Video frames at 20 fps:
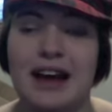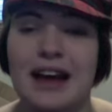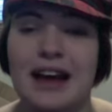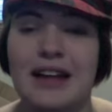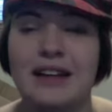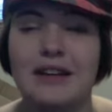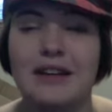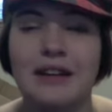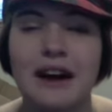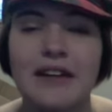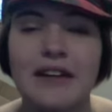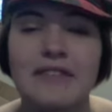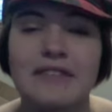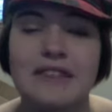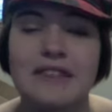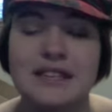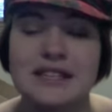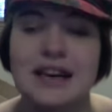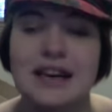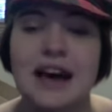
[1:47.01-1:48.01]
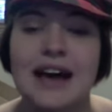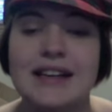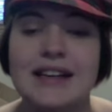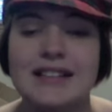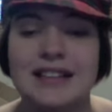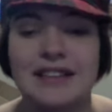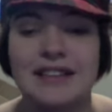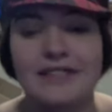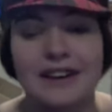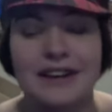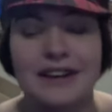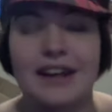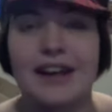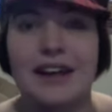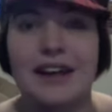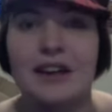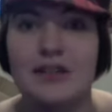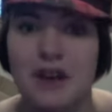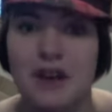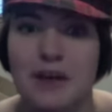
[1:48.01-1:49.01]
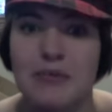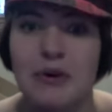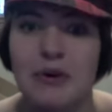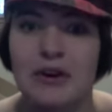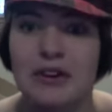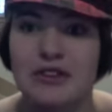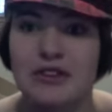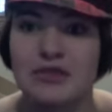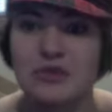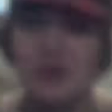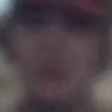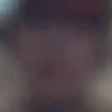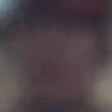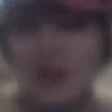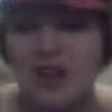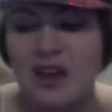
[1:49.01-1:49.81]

I love the size and I find I get a lot more control.